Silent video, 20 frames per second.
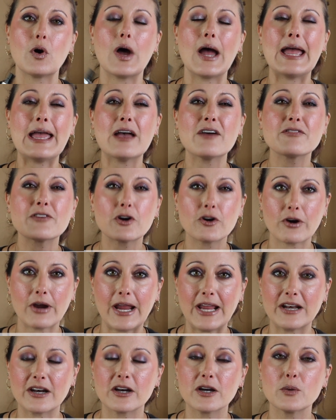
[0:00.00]
I have
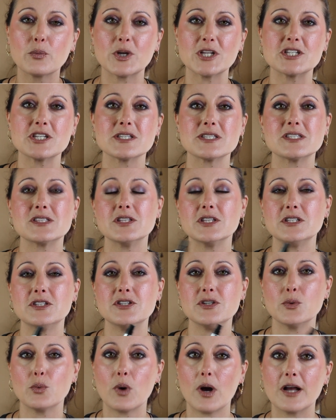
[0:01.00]
Crater, which is the
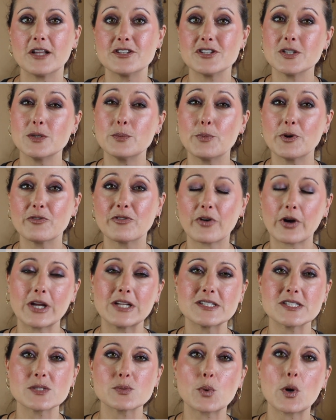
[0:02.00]
Duois dupe of
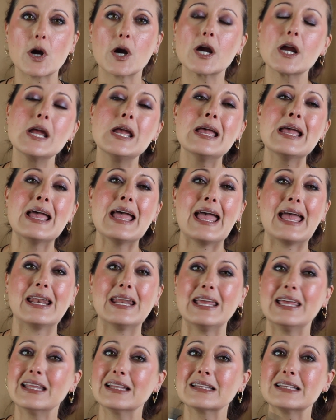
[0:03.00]
Grand Soir, and
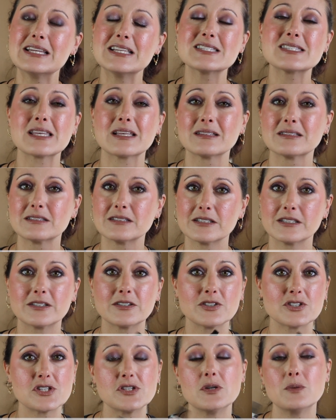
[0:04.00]
it leans a
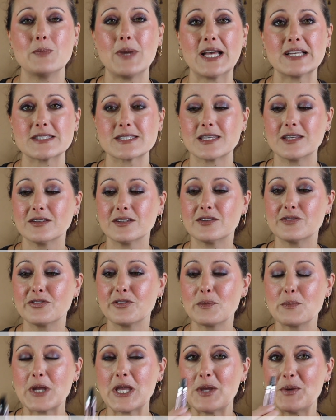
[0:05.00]
little too masculine
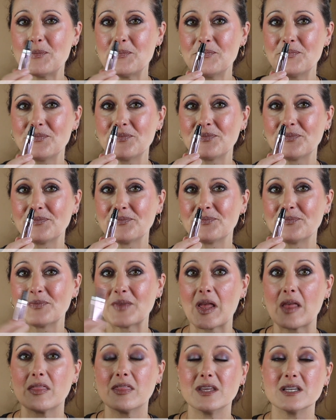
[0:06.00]
for me.
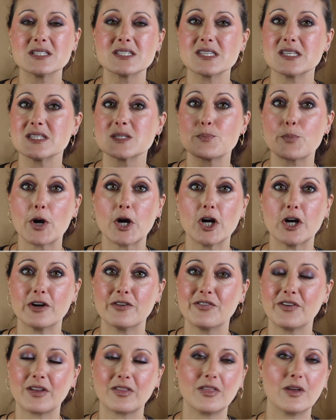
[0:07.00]
This is
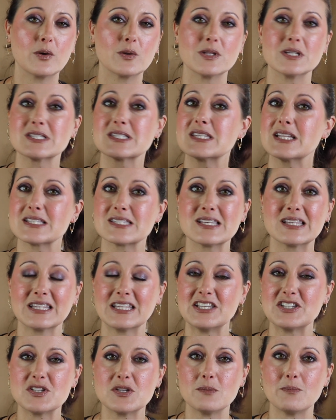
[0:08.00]
perfect though. This doesn't
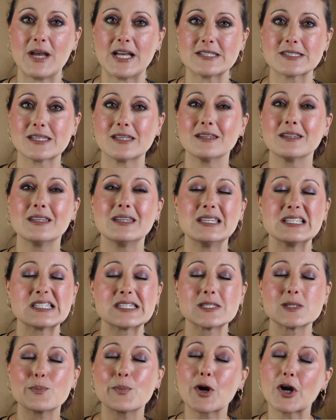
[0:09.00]
lean too masculine.
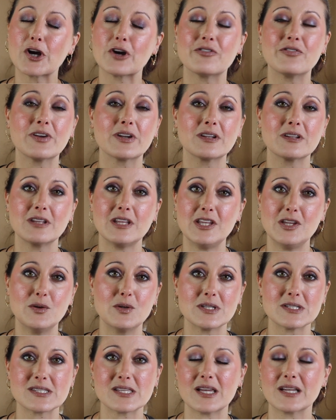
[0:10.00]
This is perfectly
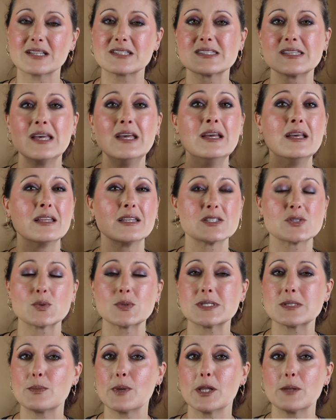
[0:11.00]
unisex. This
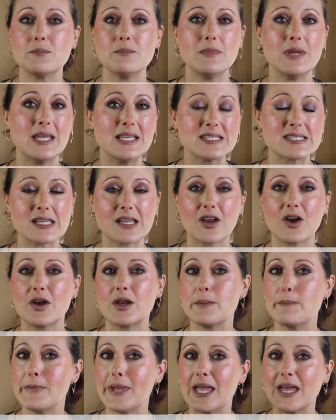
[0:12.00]
would smell amazing
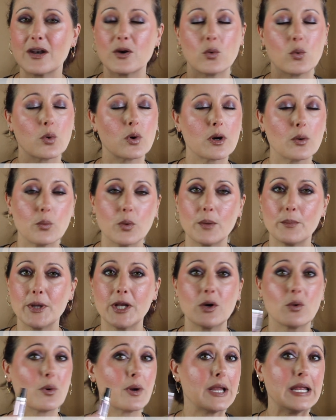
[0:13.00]
on a man or a
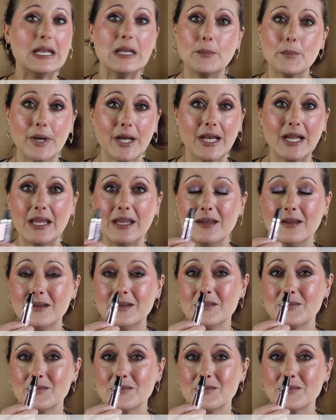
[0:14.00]
woman or anybody.